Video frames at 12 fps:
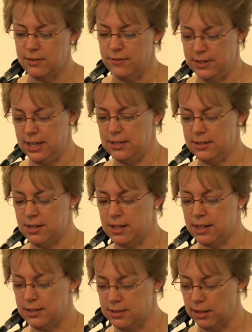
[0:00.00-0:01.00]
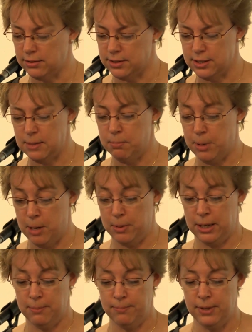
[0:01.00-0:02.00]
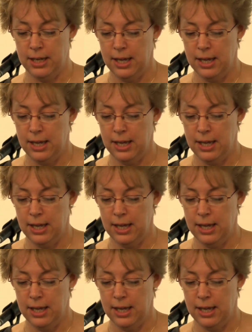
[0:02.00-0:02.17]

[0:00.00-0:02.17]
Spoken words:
visits to the consultant in Birmingham,